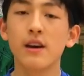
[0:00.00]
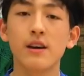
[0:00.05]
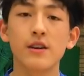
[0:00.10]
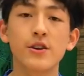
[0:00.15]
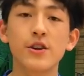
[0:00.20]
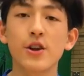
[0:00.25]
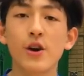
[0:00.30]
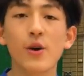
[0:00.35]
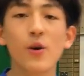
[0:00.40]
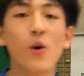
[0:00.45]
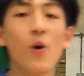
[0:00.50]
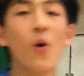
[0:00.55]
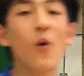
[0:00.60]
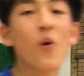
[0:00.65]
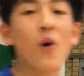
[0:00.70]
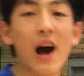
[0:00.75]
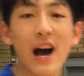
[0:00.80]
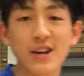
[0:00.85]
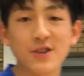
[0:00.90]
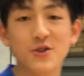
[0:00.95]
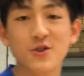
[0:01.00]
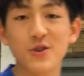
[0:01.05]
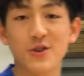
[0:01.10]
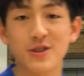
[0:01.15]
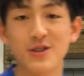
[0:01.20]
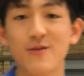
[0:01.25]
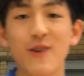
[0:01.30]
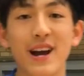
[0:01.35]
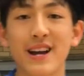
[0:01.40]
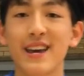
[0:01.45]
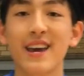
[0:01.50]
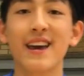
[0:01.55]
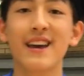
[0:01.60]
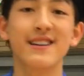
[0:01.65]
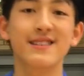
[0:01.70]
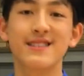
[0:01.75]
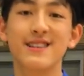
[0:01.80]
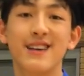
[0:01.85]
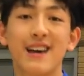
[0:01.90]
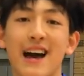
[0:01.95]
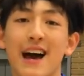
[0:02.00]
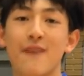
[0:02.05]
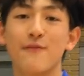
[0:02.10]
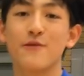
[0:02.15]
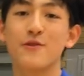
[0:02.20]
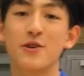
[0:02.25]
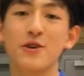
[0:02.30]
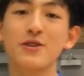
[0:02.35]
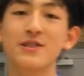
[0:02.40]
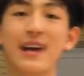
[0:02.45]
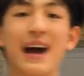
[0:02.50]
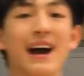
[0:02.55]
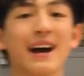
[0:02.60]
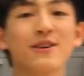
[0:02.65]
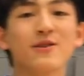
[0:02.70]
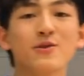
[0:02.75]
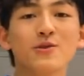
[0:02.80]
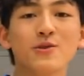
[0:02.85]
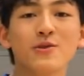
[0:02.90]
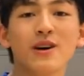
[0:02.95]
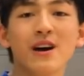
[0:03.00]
you know, all Astrox rackets have good angle.